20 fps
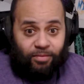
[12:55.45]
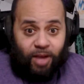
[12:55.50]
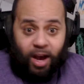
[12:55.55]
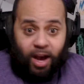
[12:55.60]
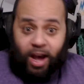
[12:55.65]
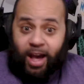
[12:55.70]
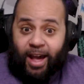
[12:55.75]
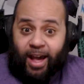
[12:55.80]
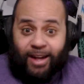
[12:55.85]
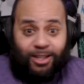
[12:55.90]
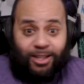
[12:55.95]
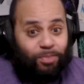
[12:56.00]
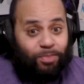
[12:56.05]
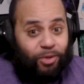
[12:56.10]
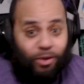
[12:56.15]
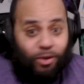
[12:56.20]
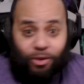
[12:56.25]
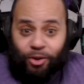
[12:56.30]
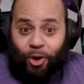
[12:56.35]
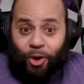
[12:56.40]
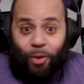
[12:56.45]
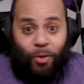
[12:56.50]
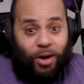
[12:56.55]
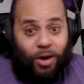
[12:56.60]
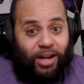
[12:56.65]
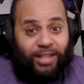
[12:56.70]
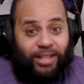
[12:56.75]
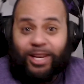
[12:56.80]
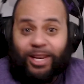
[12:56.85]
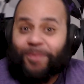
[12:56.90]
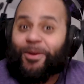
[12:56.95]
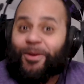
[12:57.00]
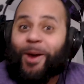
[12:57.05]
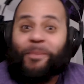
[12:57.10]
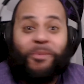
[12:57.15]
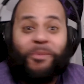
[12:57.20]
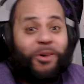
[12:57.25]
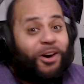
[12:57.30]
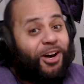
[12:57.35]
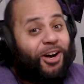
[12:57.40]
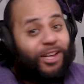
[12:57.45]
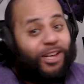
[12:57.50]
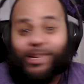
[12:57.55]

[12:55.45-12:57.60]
Her ex-boo don't want to team up with her,